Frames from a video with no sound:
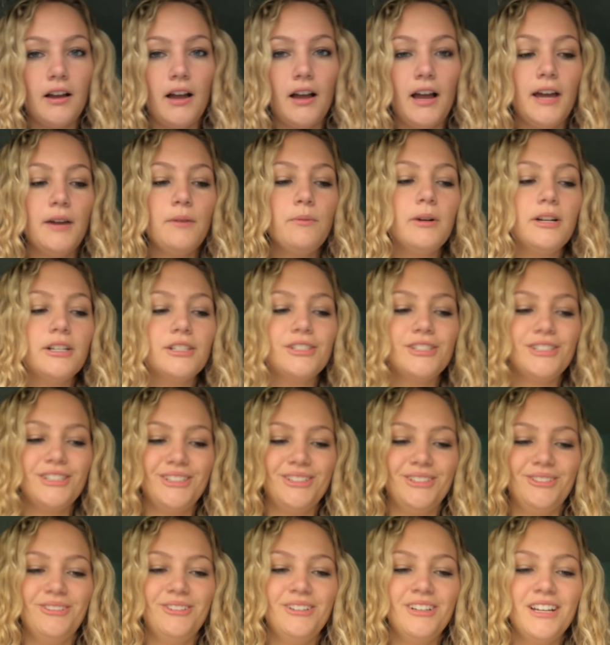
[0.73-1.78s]
I want
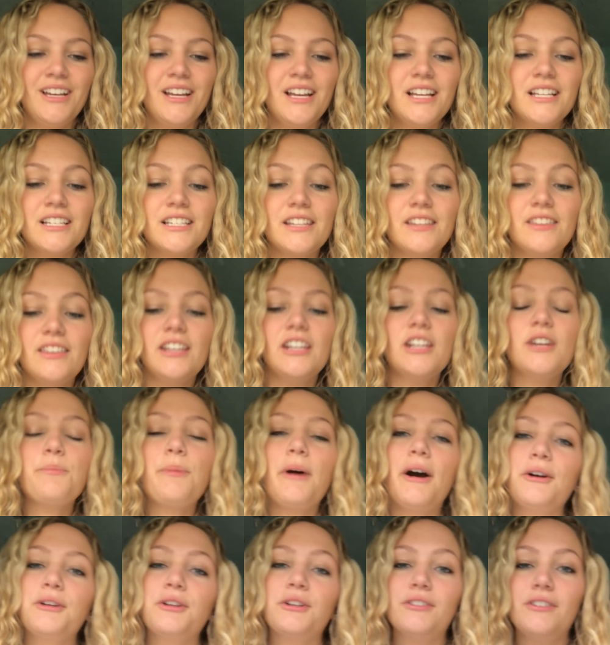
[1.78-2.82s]
you to think
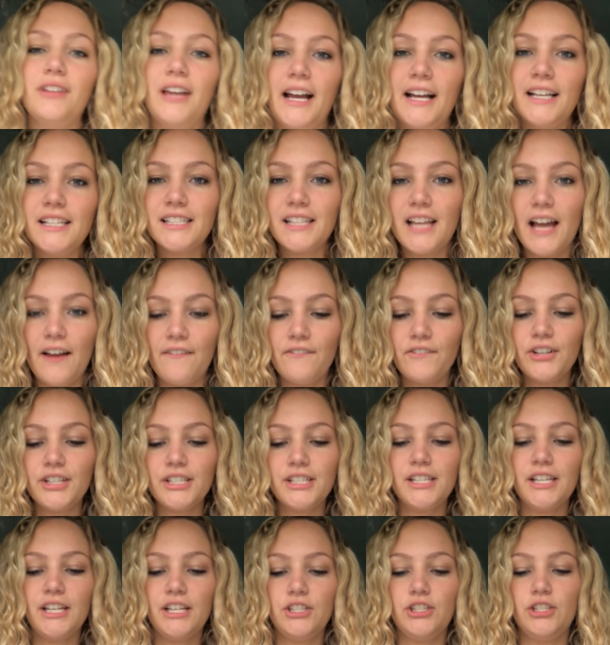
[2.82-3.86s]
about your last
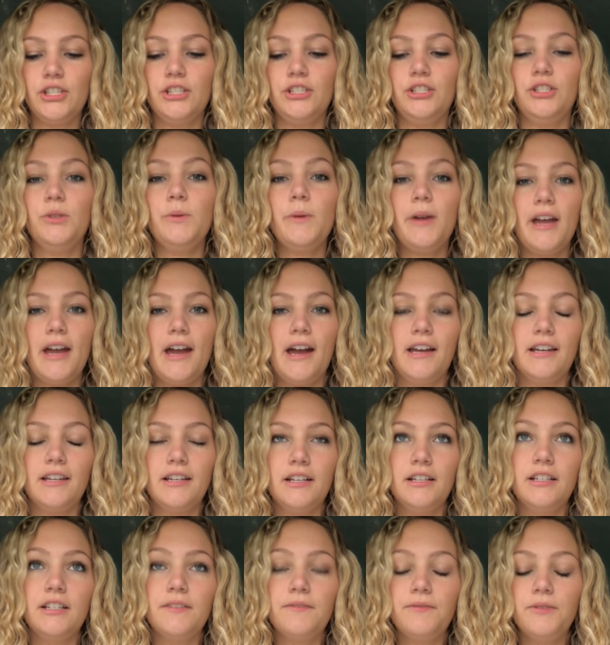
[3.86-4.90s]
conversation you had
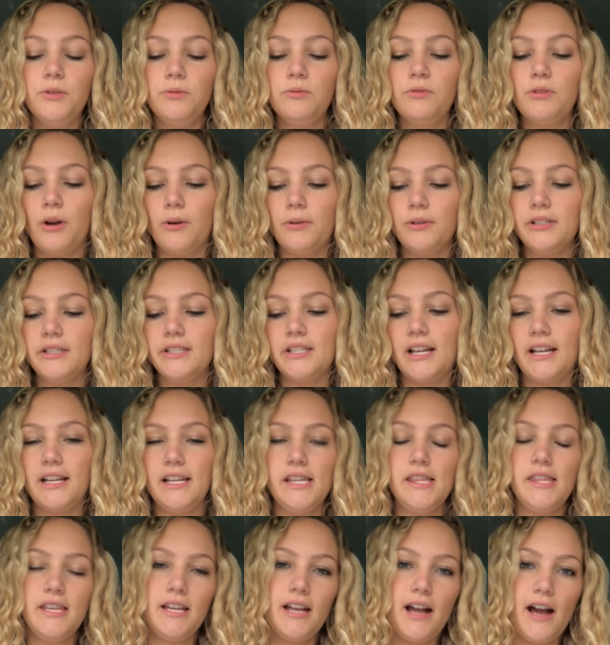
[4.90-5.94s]
and if you noticed
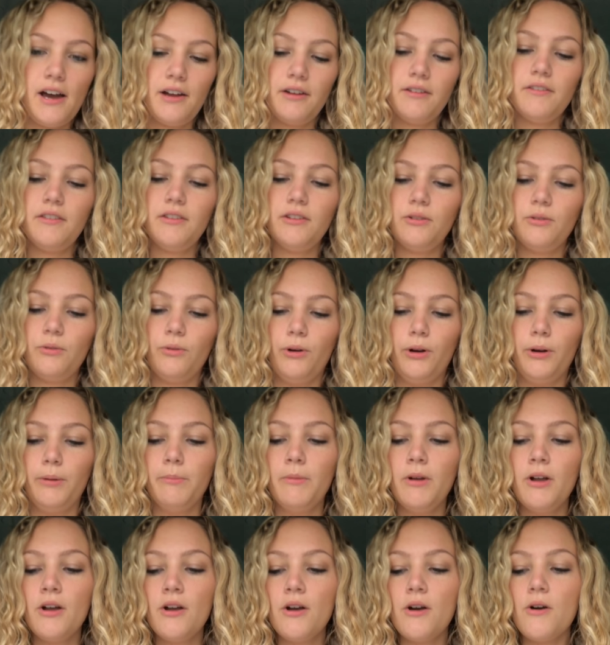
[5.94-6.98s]
anything out of the norm
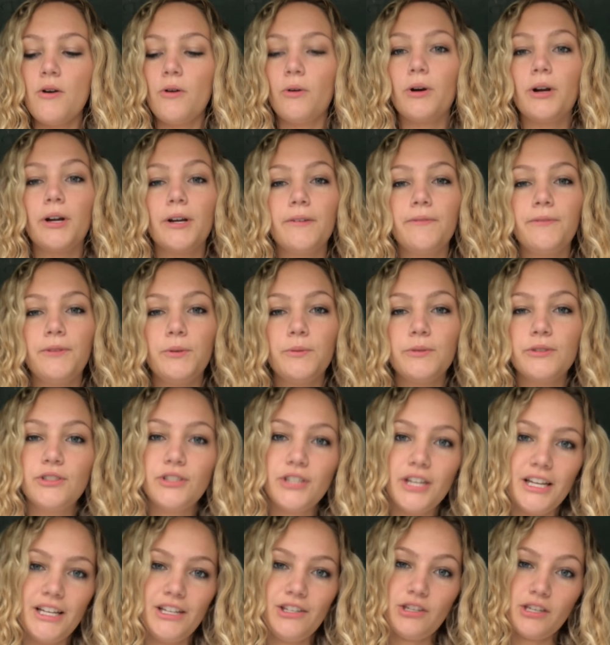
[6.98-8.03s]
or if you would
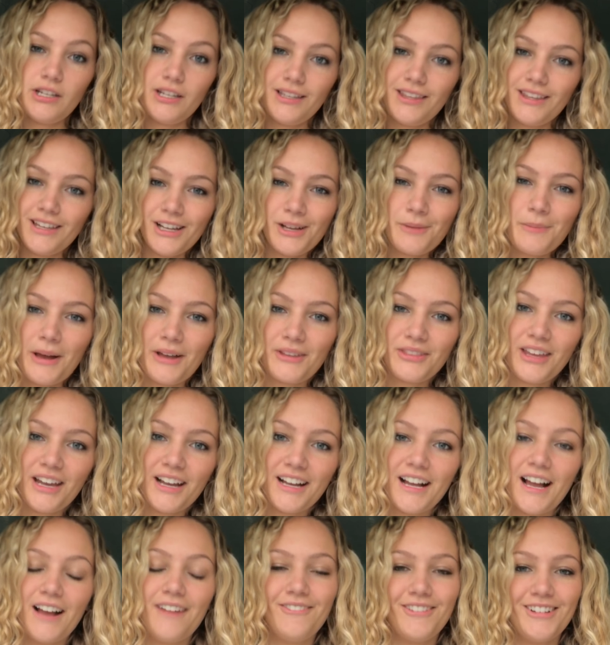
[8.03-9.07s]
change anything about that
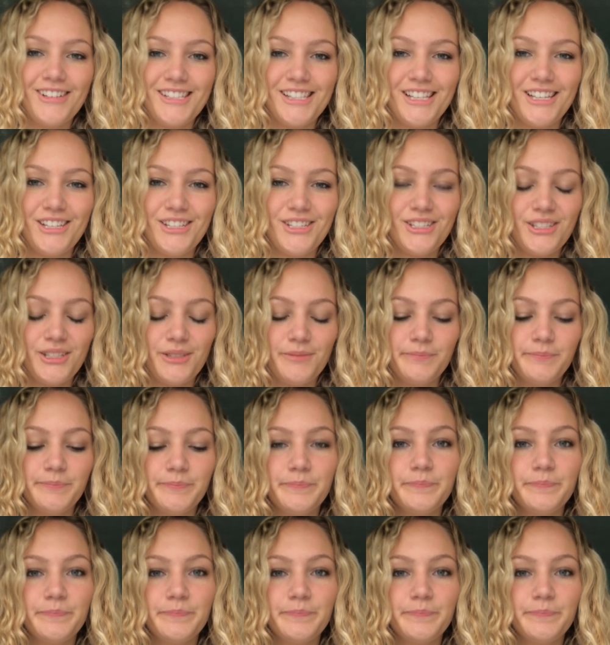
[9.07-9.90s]
conversation.